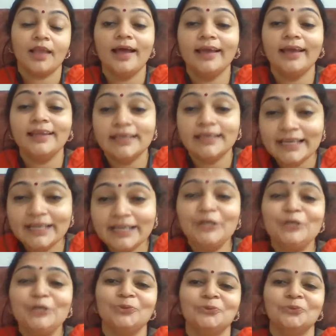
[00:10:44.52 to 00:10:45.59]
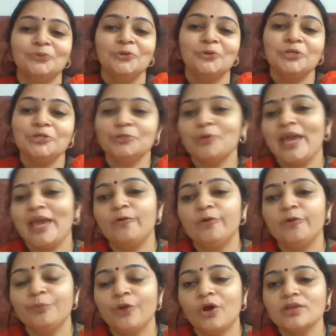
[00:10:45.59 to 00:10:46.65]
I need you to
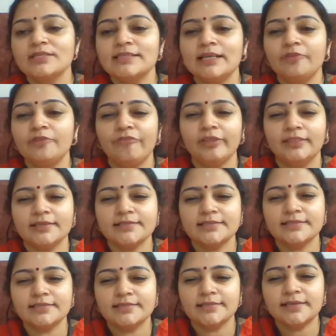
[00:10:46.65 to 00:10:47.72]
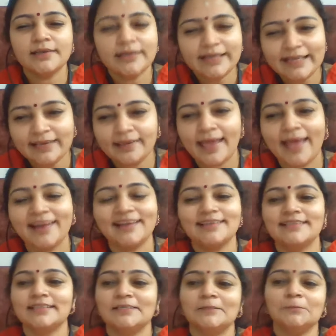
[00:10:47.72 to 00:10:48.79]
equip yourself with a sterling
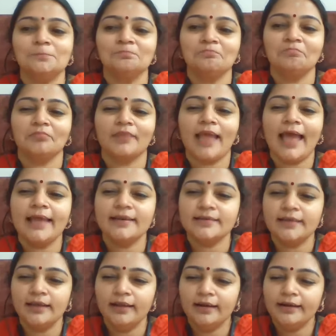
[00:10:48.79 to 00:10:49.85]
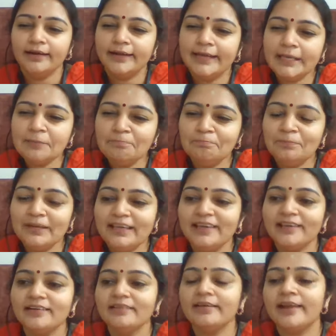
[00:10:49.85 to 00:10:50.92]
character and
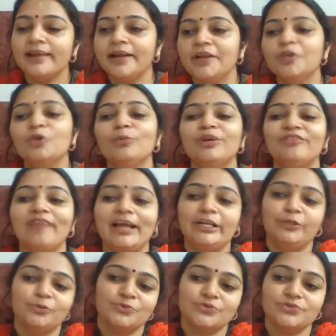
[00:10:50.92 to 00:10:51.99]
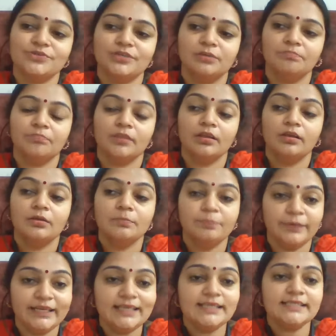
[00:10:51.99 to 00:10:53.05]
deeply ingrained human values.
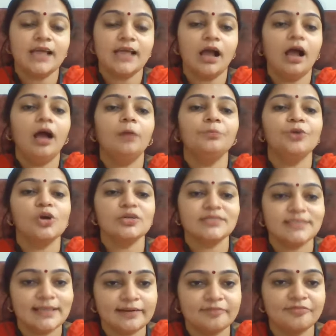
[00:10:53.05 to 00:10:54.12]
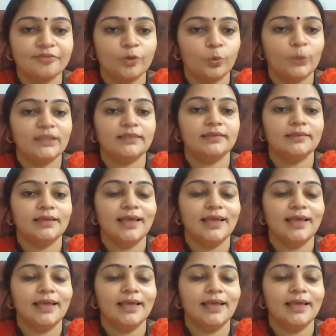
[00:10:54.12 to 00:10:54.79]
Please arm yourself with